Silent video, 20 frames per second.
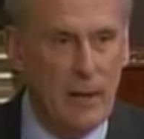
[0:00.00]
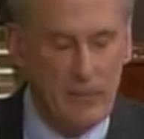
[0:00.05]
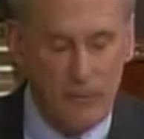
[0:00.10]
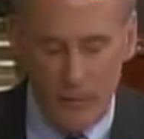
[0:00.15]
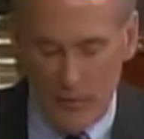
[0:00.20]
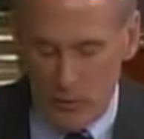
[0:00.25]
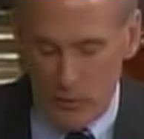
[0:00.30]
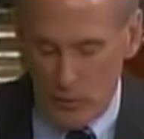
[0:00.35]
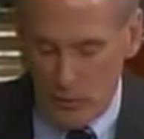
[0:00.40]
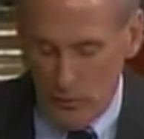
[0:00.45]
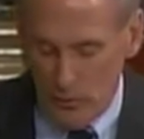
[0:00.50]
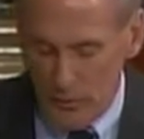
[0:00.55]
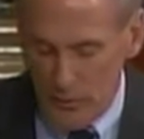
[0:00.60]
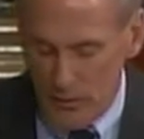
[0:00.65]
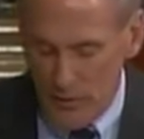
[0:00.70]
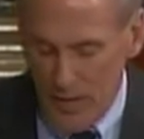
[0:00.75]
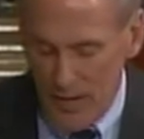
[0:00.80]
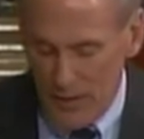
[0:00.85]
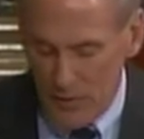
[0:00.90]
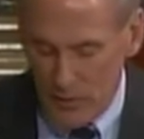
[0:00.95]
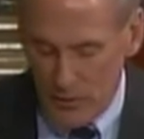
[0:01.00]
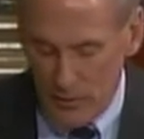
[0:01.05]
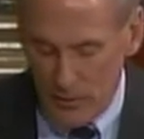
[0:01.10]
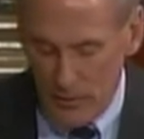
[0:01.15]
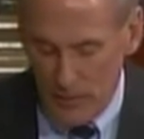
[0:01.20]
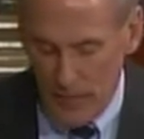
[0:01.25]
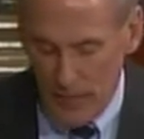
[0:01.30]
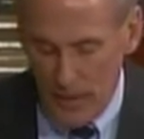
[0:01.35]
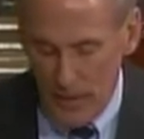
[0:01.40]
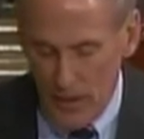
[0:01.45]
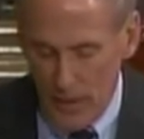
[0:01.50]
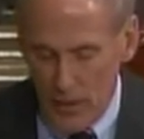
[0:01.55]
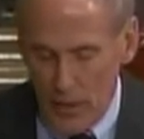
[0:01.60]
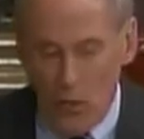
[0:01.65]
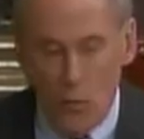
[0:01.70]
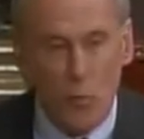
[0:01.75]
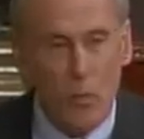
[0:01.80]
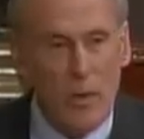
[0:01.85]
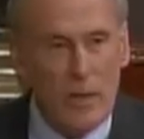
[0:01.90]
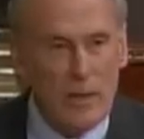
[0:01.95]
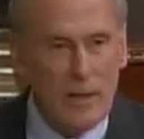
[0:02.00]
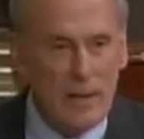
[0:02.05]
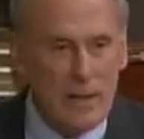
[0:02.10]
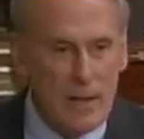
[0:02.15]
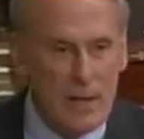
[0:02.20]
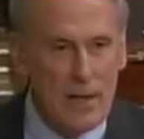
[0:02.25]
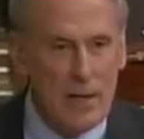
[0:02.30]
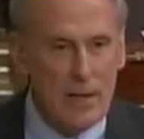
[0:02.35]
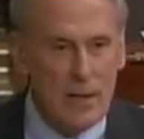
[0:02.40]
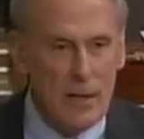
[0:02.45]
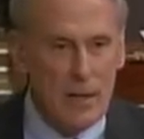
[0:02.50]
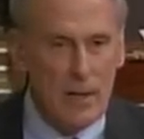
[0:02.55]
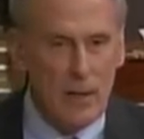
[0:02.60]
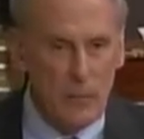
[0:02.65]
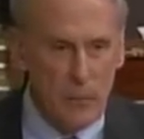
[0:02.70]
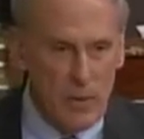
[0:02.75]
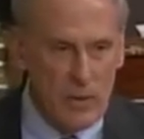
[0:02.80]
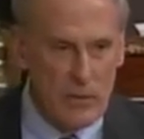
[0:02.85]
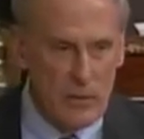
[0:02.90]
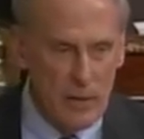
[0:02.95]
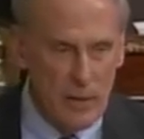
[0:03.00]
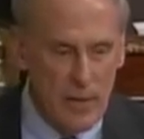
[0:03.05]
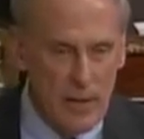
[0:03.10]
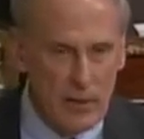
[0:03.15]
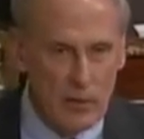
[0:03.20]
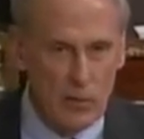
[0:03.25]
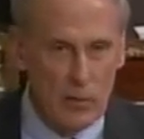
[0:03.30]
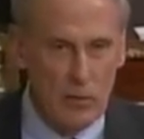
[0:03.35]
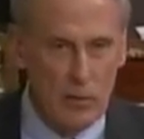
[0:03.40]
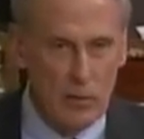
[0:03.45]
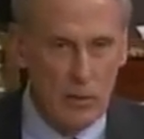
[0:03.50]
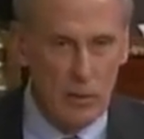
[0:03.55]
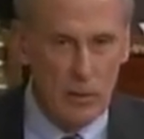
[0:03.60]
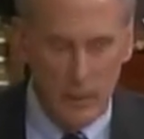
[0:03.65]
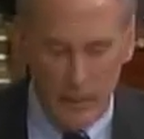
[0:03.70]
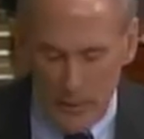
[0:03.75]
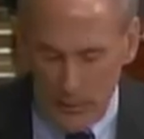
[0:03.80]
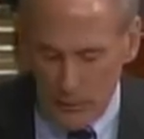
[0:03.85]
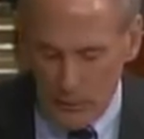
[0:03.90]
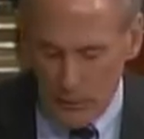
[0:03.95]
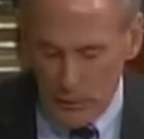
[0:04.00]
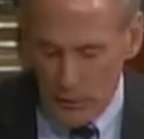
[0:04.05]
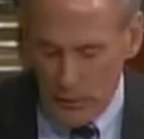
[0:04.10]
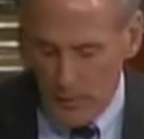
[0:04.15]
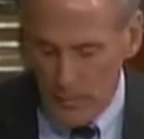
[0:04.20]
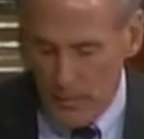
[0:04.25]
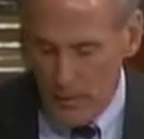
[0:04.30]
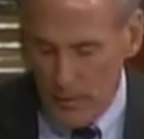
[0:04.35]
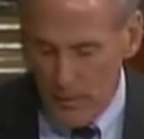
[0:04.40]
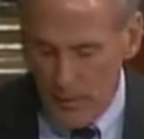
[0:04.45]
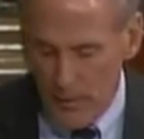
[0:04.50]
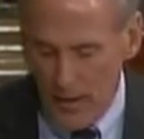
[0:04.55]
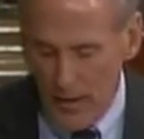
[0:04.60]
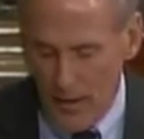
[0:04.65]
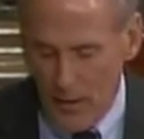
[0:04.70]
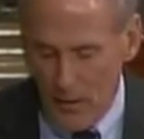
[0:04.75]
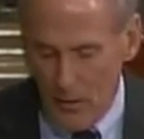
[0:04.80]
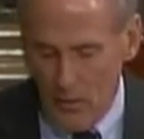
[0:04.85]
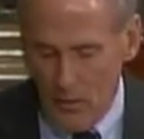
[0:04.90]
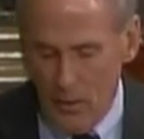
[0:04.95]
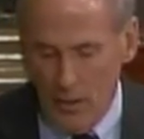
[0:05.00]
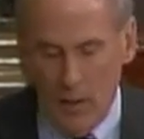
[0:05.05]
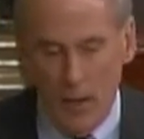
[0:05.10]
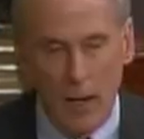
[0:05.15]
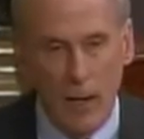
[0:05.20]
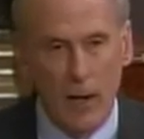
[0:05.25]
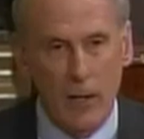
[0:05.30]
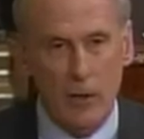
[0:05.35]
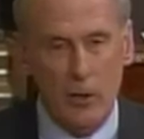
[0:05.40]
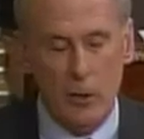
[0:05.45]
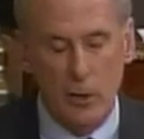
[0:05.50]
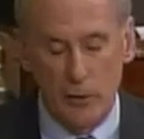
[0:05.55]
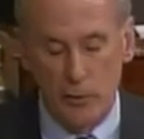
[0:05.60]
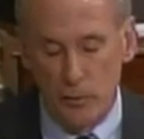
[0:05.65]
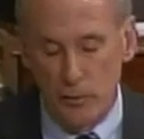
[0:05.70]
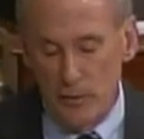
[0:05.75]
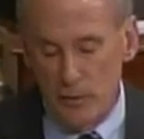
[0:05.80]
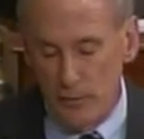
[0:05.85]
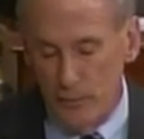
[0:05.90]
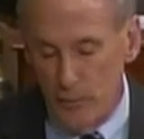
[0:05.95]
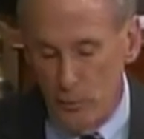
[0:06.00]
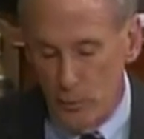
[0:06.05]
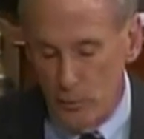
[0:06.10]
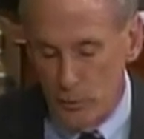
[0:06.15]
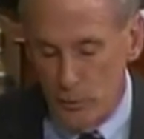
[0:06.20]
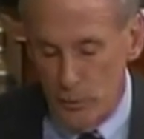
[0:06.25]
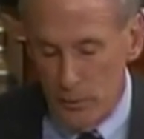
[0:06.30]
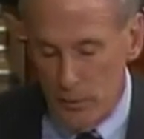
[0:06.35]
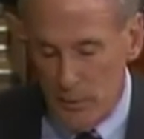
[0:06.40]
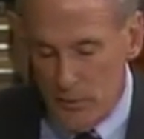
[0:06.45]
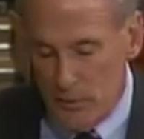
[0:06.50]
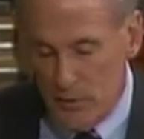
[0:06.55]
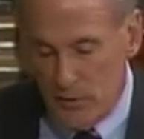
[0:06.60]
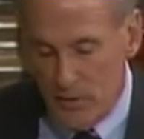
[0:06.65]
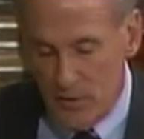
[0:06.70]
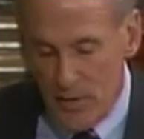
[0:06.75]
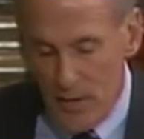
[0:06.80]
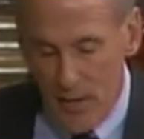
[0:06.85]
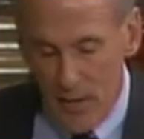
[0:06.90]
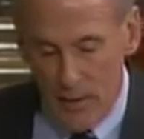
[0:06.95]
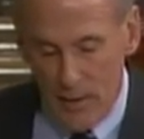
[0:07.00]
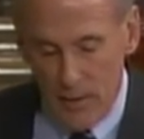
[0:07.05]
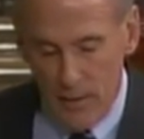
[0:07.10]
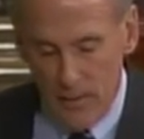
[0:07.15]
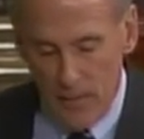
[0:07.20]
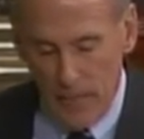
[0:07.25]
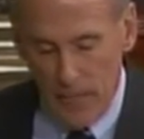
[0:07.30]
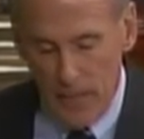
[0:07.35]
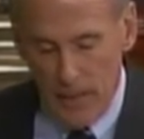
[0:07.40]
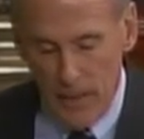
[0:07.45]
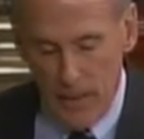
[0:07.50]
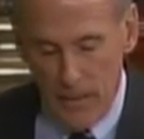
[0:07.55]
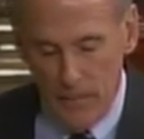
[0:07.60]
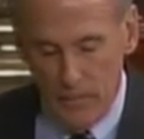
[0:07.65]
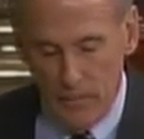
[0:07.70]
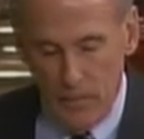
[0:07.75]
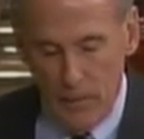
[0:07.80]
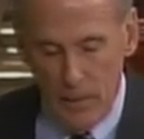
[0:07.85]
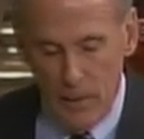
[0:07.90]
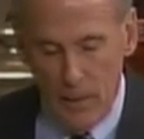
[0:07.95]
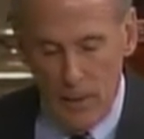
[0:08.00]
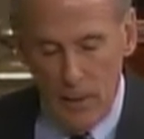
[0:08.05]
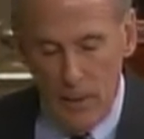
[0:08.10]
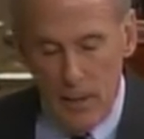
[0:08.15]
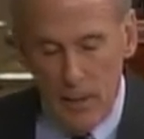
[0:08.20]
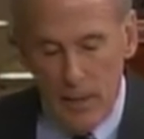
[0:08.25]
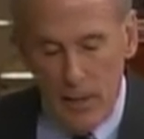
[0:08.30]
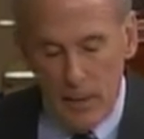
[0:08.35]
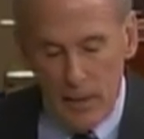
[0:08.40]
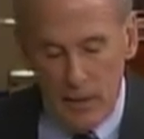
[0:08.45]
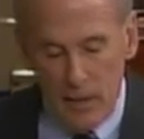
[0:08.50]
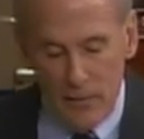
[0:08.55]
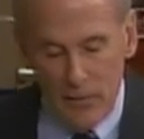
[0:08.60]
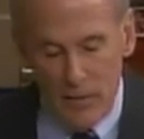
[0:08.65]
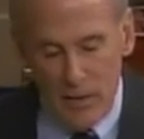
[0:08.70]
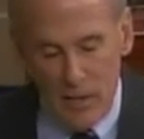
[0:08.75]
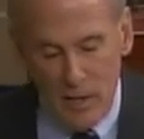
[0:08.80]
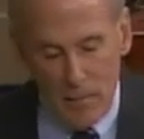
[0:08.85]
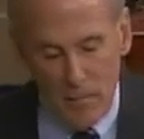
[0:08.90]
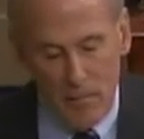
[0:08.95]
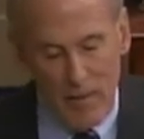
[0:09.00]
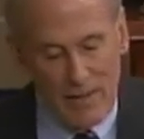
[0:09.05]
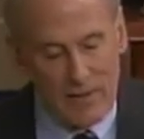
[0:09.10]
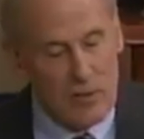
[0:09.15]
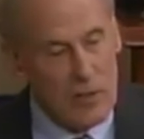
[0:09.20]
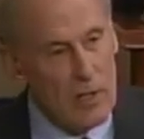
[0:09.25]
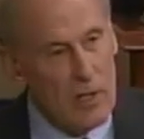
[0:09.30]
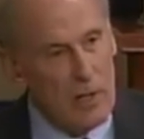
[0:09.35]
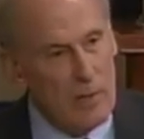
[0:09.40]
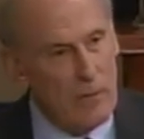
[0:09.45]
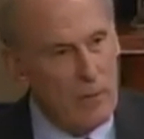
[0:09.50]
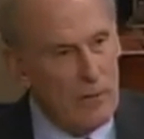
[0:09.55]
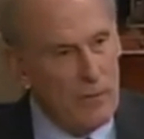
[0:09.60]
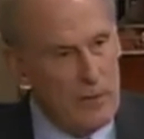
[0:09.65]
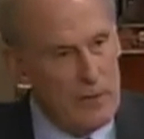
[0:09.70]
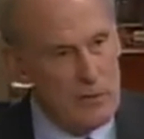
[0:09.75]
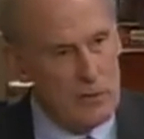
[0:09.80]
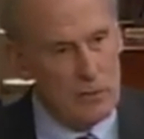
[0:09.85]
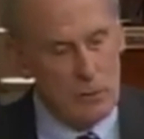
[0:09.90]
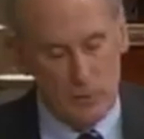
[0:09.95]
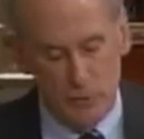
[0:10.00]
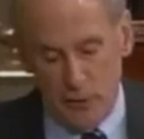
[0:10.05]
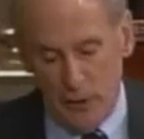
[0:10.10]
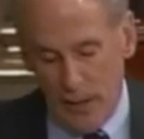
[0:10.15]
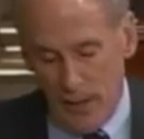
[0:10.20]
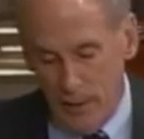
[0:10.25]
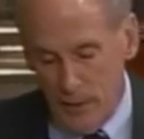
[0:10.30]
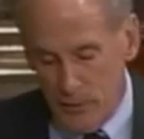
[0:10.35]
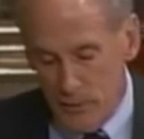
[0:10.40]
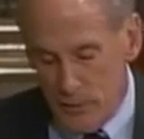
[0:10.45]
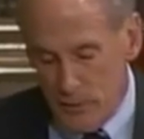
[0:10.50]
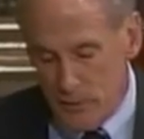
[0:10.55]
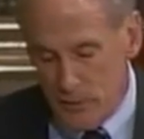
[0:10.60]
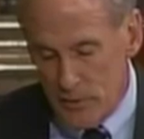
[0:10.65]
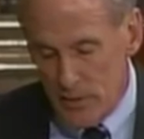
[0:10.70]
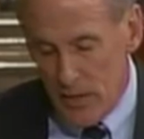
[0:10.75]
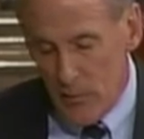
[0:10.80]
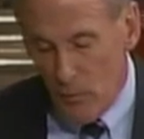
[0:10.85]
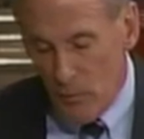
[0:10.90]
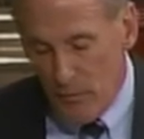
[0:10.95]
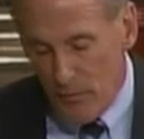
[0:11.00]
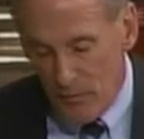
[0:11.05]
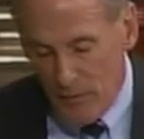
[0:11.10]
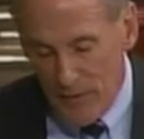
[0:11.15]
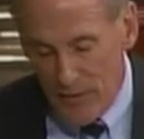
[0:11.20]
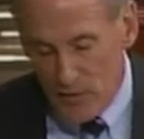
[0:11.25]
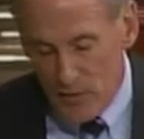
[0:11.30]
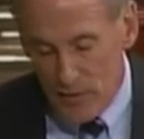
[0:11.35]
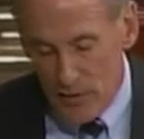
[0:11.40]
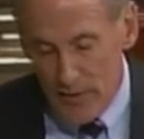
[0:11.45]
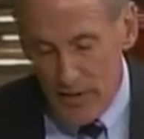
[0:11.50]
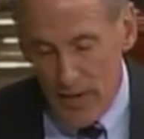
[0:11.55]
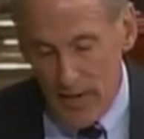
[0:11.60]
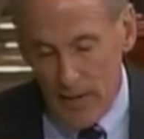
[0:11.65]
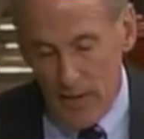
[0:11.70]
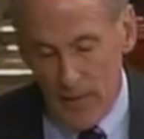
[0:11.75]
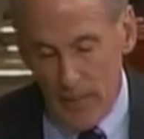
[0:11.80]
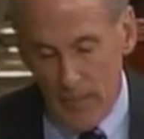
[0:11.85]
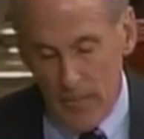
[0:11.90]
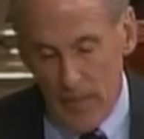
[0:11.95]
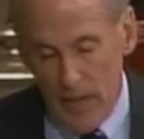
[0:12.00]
a fiscal disaster. We need presidential leadership now. Our country's future is at stake. Given the immensity of our fiscal challenges that we face today,